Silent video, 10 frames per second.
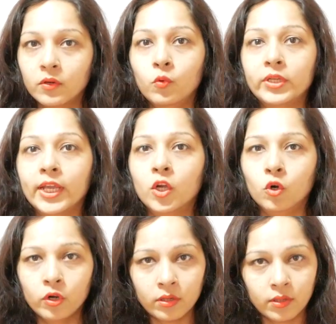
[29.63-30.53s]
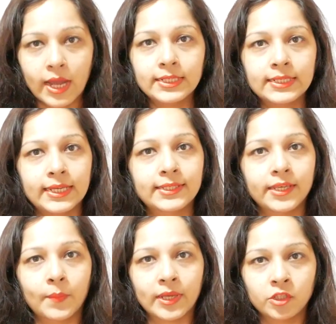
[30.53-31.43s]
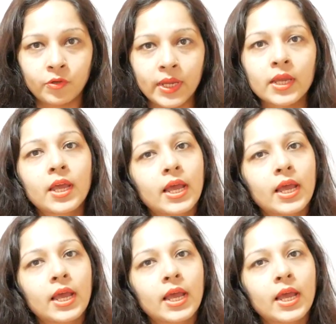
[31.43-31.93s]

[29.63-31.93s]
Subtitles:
who take core IGCSE chemistry,